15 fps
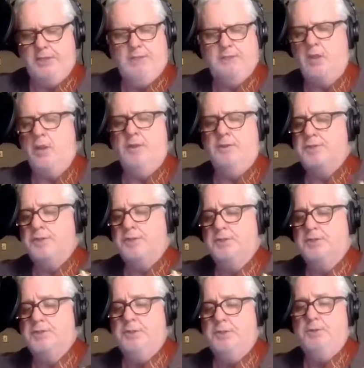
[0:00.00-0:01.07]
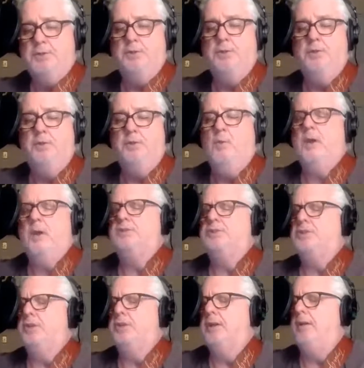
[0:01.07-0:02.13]
She's learned to do
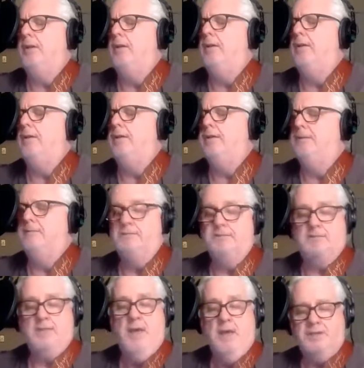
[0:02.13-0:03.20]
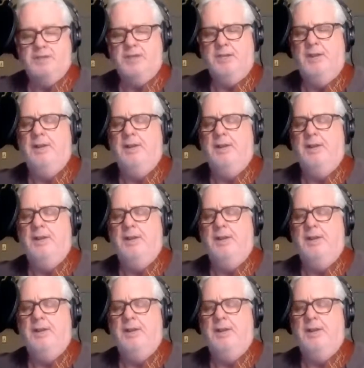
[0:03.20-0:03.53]
what she loves.